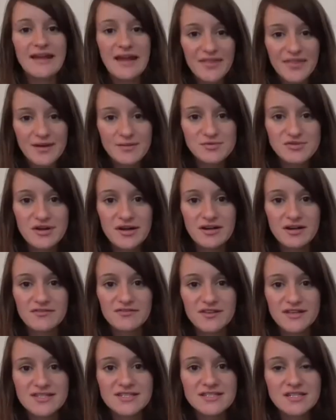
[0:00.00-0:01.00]
Now that I'm dried off,
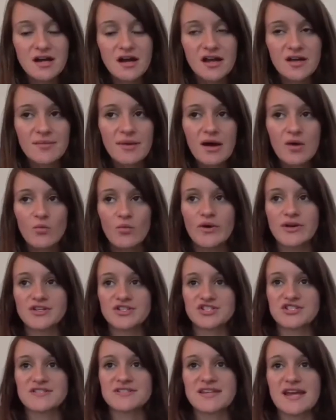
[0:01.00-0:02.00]
let's talk about what
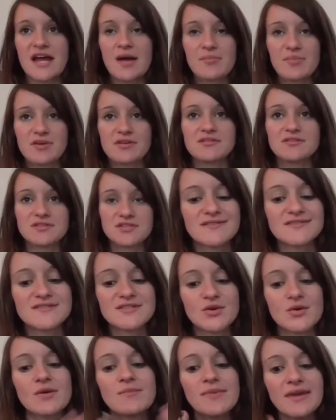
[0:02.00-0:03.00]
just happened.
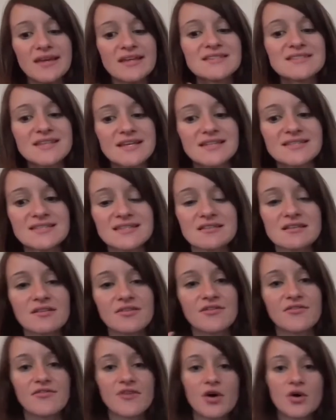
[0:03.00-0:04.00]
So it makes sense that
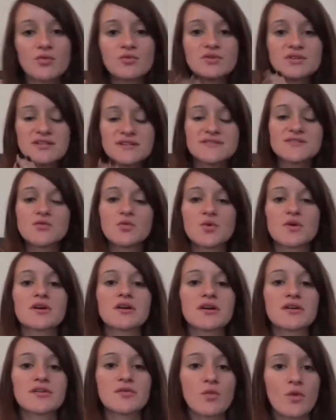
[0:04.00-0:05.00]
the phone doesn't work
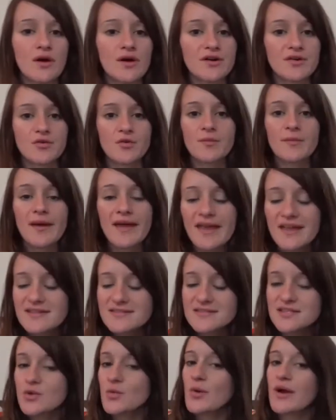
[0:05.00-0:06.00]
underwater. When my
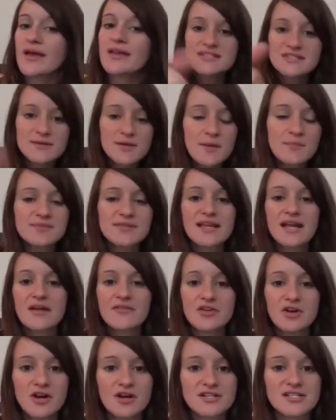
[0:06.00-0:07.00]
hands get wet, sometimes I have
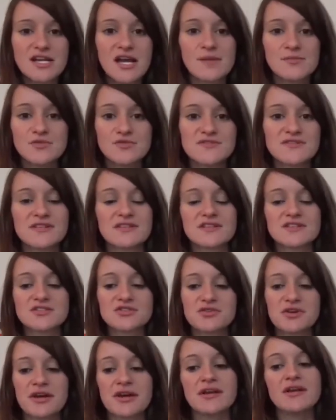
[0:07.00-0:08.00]
a hard time using the
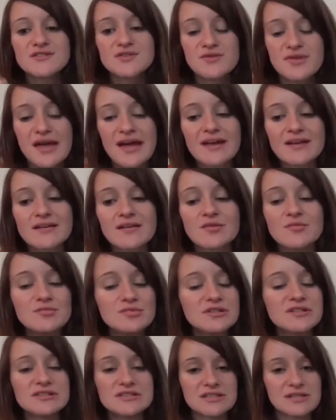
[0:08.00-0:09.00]
screen. So that
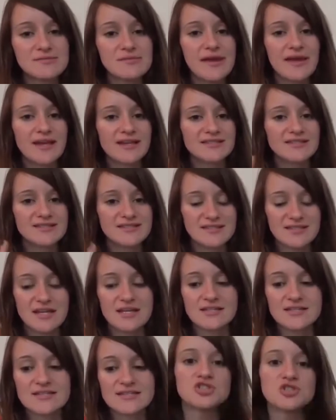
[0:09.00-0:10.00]
completely makes
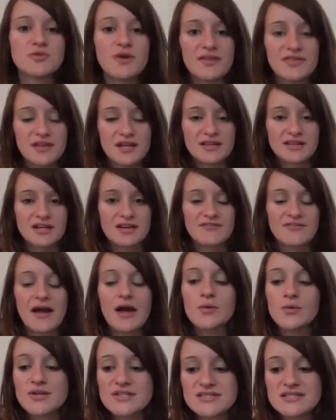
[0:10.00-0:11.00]
sense. Do I think that if
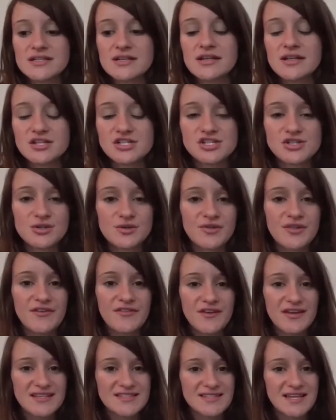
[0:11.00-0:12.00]
that wasn't an issue, the
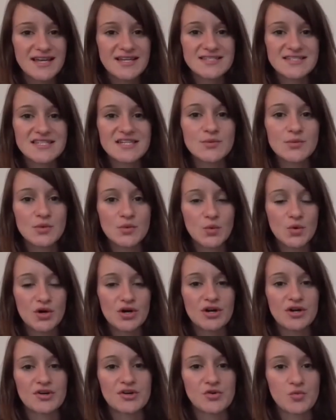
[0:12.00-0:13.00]
Face ID would
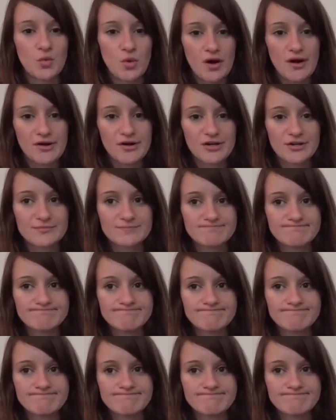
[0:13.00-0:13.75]
work underwater?